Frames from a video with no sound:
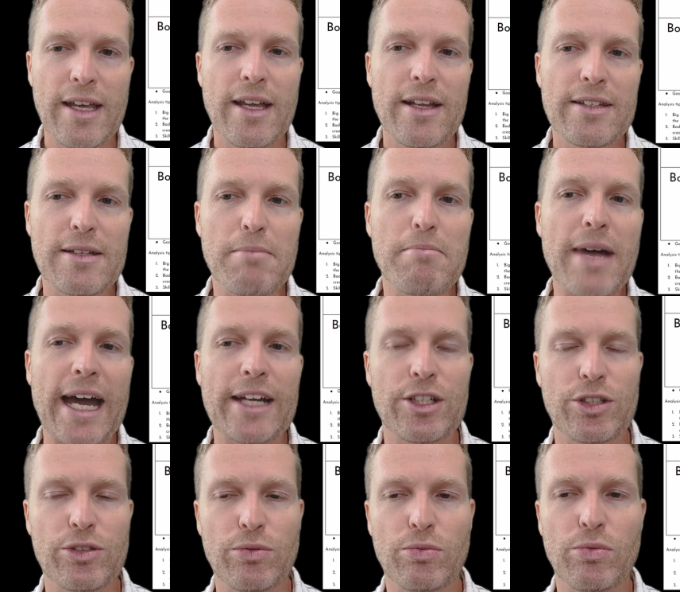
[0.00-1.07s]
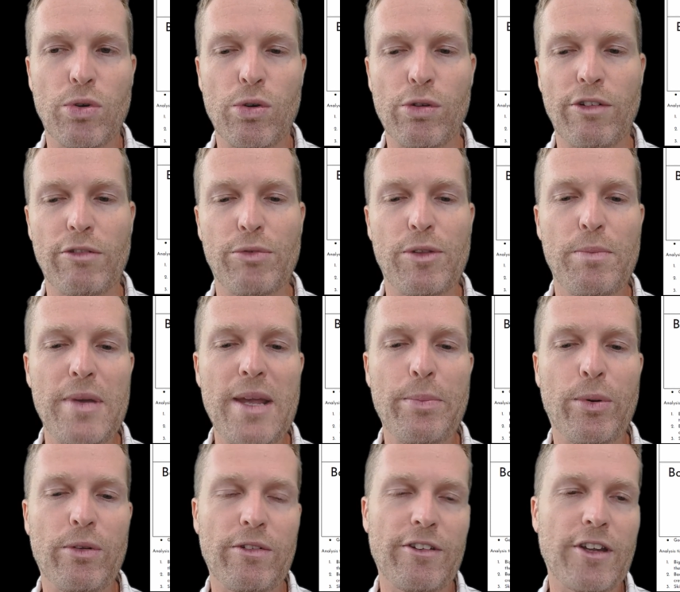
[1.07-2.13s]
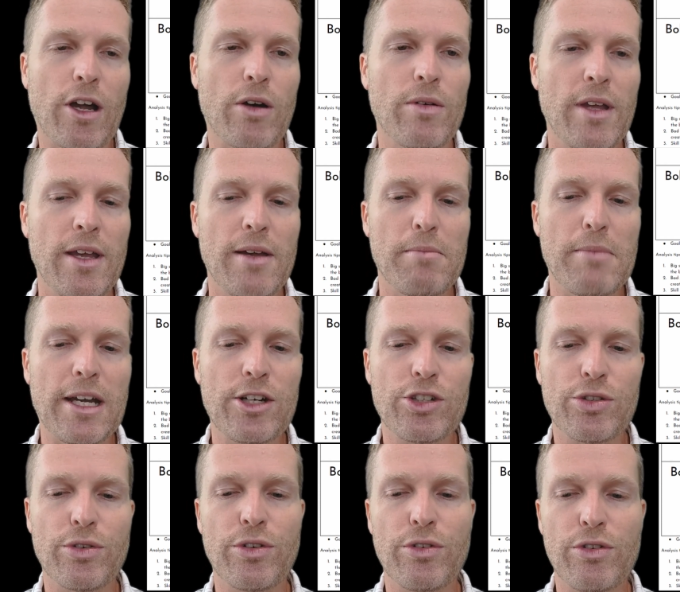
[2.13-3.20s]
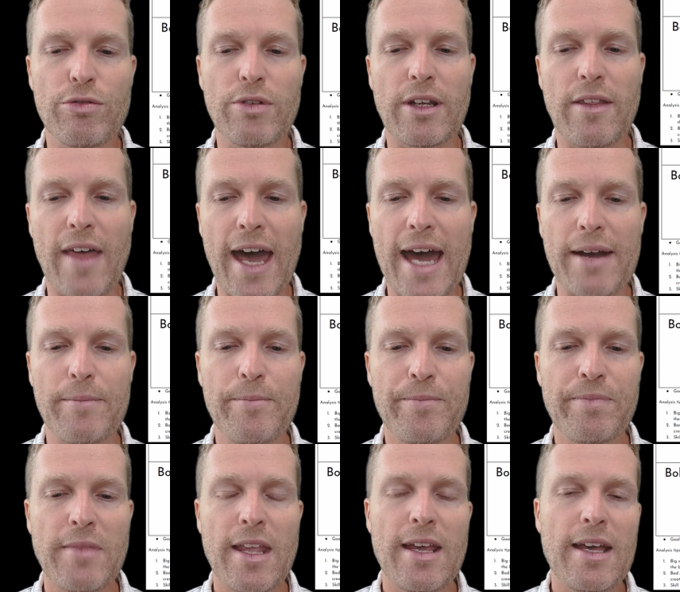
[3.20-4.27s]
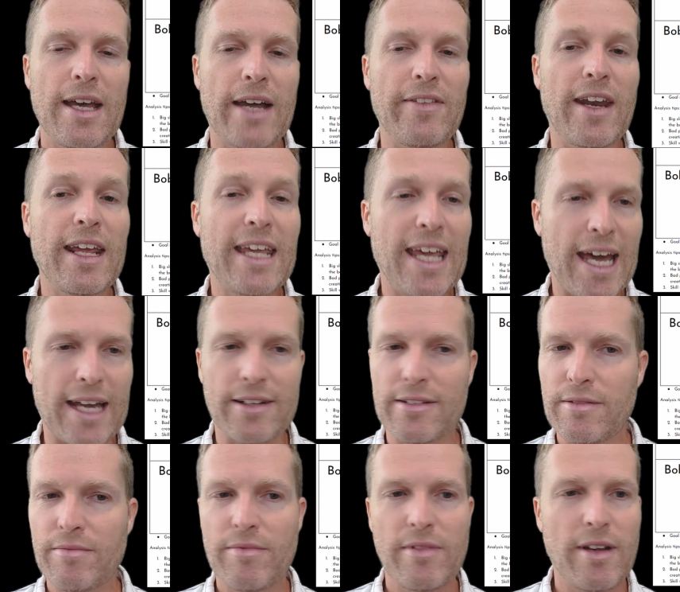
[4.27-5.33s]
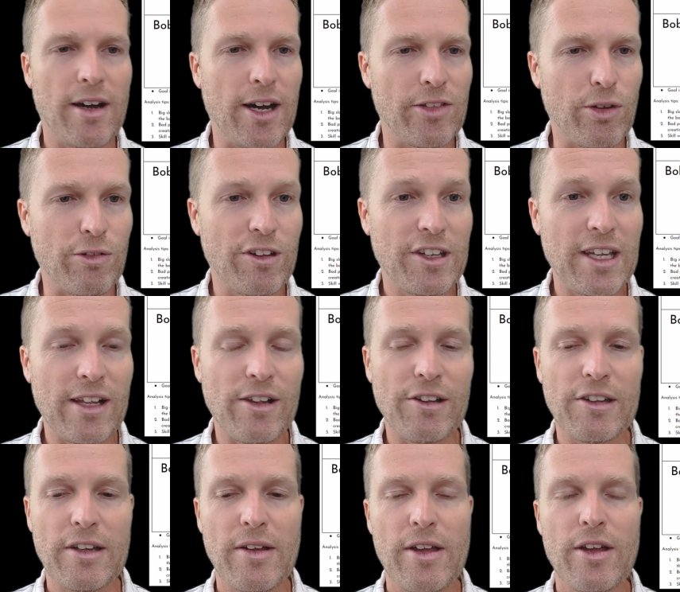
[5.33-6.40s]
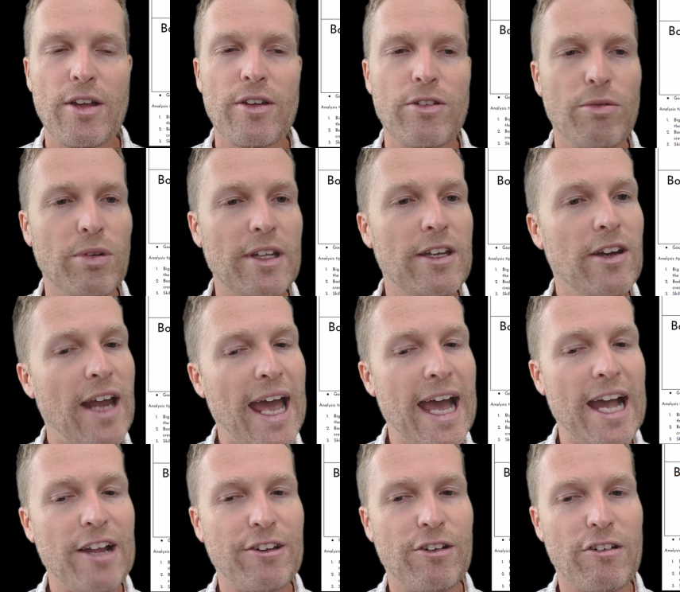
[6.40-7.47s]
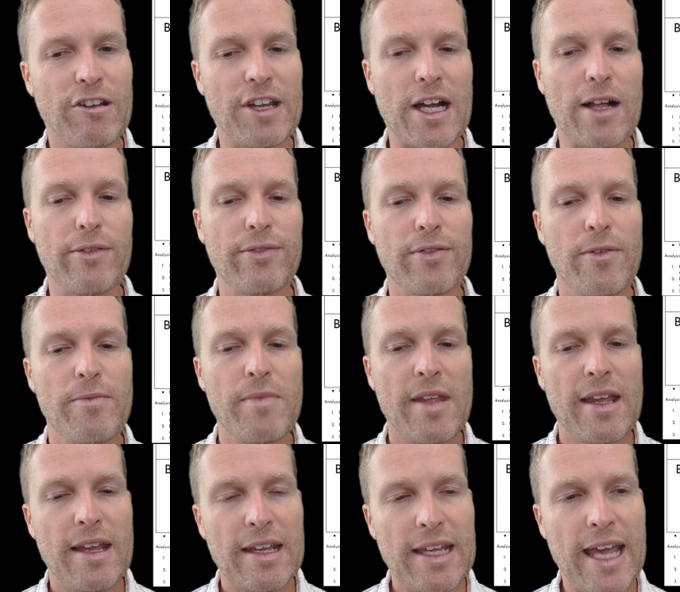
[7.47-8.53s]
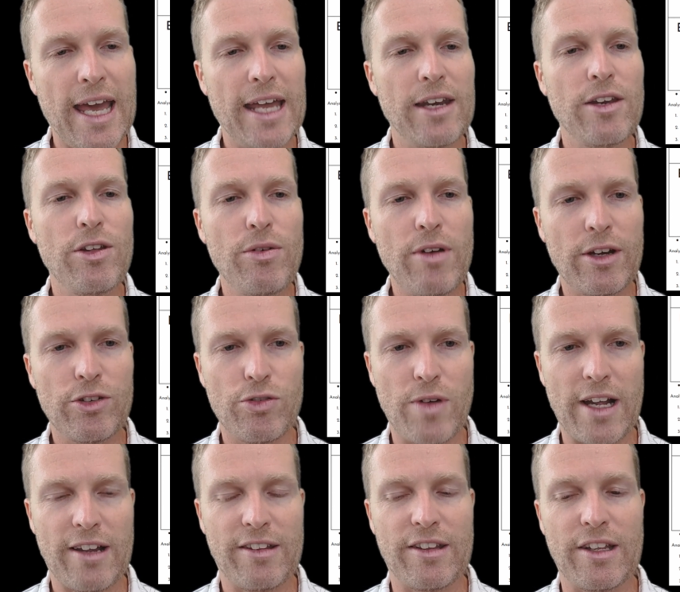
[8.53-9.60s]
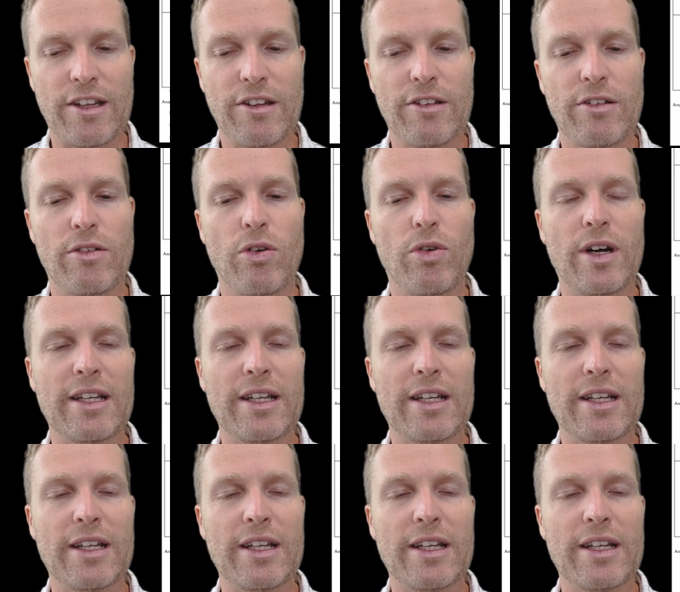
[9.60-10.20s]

to match roles with people. So make sure you're doing that. And then again, on those skills, really going to ask yourself, can you address this, or at